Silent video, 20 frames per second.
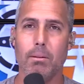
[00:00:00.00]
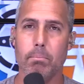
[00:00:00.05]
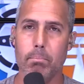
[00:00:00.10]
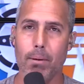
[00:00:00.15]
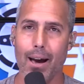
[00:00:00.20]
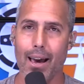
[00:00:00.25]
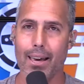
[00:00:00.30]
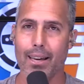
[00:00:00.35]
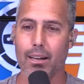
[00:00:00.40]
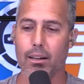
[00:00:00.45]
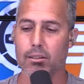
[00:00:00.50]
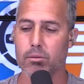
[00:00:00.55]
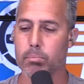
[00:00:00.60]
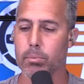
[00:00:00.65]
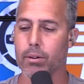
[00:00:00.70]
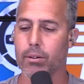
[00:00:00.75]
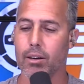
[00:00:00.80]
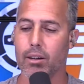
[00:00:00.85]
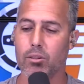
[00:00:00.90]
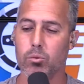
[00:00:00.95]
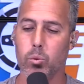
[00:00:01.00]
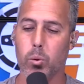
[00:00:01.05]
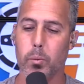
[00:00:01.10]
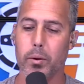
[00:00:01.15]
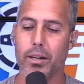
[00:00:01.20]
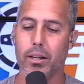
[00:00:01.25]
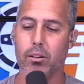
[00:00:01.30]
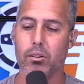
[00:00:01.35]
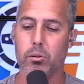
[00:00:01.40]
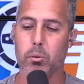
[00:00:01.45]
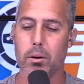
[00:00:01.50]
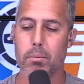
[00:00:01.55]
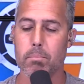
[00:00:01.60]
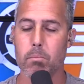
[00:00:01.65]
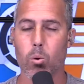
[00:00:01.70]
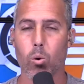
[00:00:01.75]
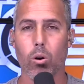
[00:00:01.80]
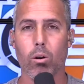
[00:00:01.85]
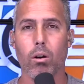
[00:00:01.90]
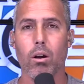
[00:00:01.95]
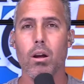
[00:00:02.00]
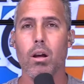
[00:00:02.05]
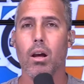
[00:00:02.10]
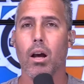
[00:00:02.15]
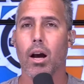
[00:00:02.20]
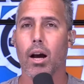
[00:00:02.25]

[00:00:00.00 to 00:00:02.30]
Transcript: the buying experience where we can do it more